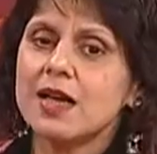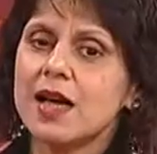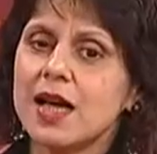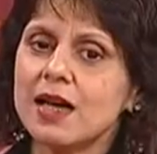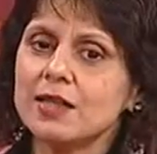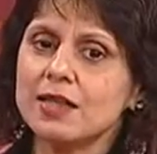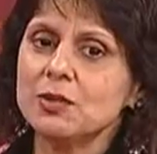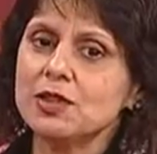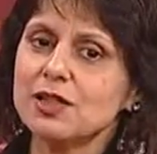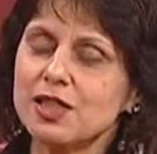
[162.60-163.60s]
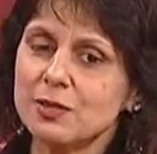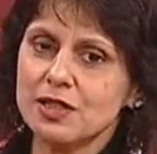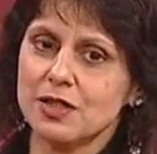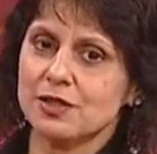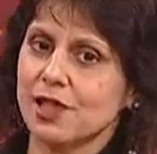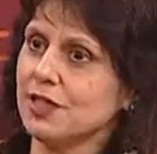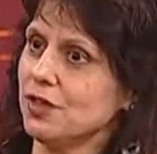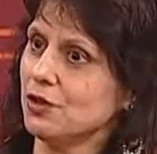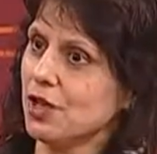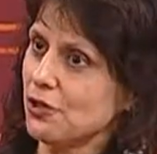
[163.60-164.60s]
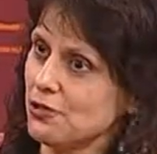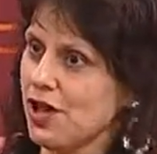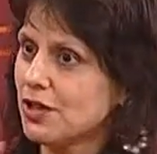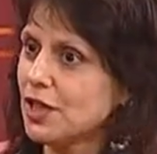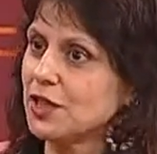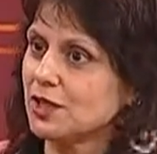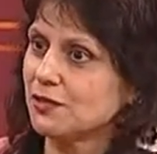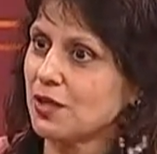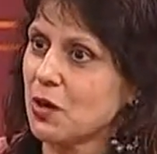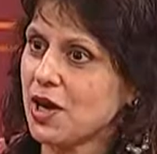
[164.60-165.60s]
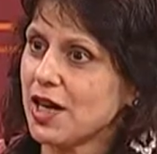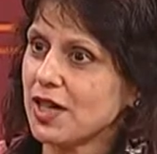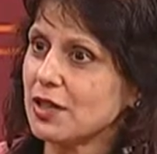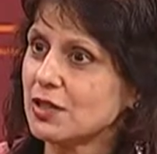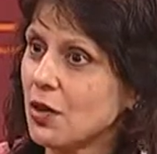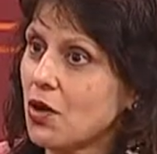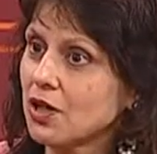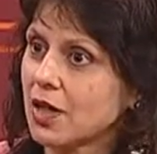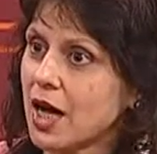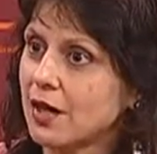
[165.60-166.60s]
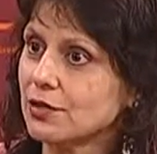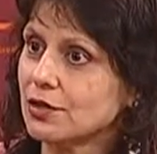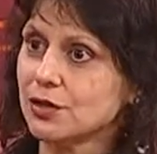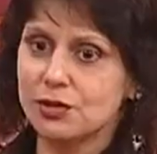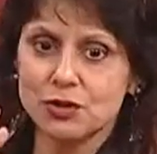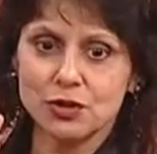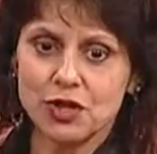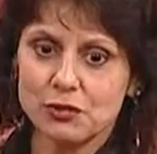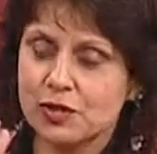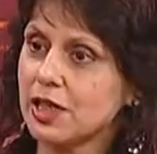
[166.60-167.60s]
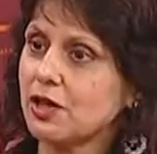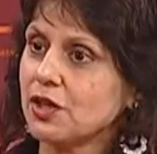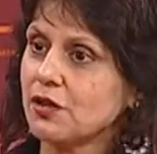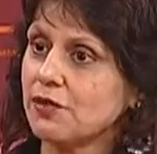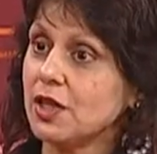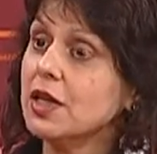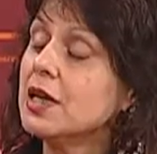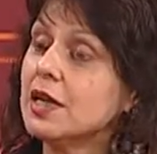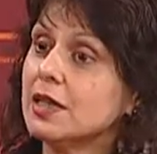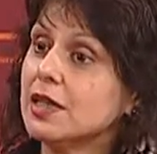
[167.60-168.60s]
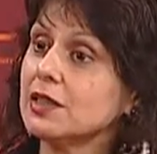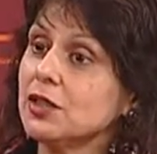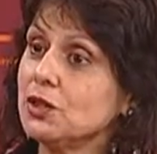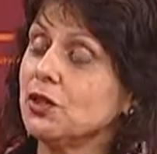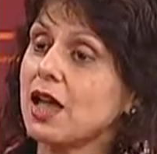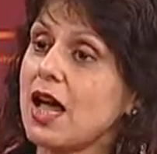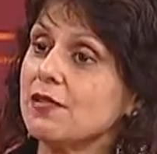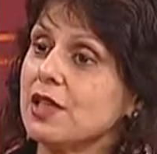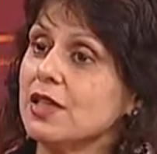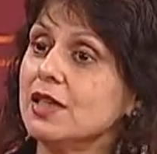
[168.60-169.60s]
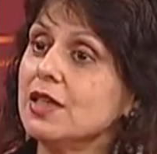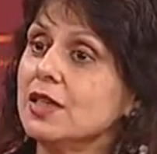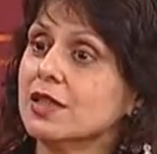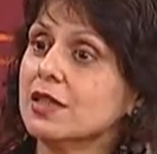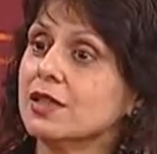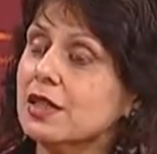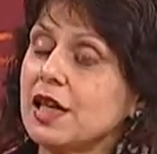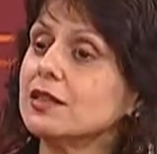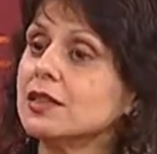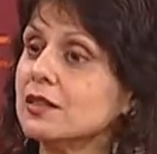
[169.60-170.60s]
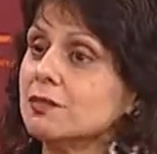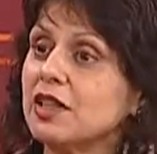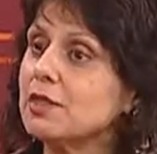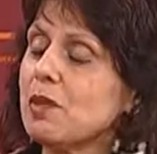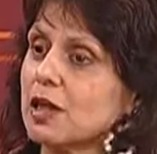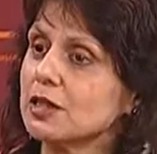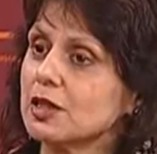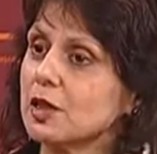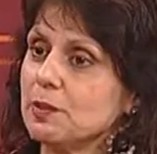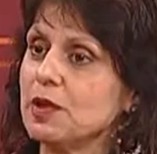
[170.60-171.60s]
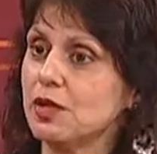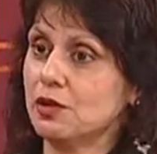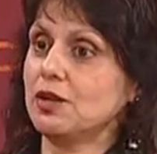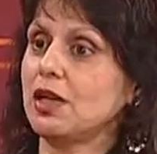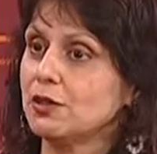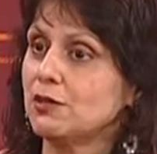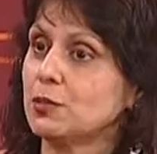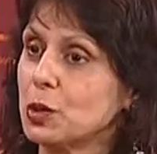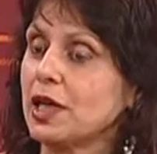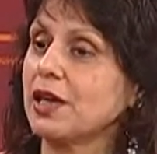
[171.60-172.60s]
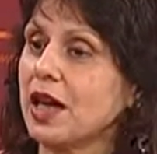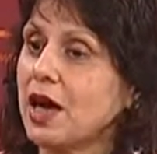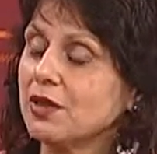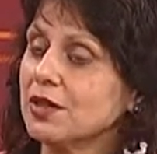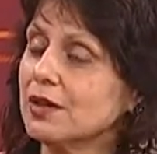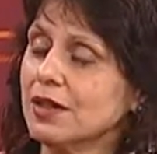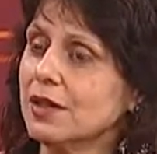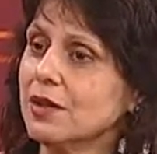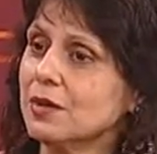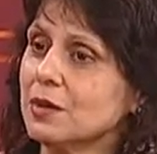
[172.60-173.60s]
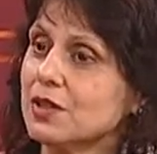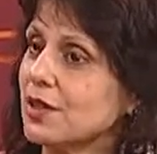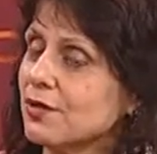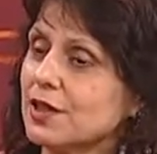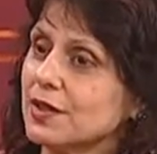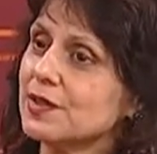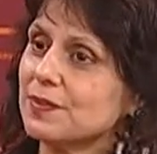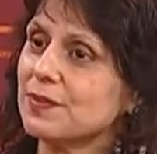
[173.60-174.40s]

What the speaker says: And it was a great, your adrenaline is flowing and it's all live, so you have to think on your feet. Let's say you don't have the guest is very monosyllabic, you got to work it out, and it was different.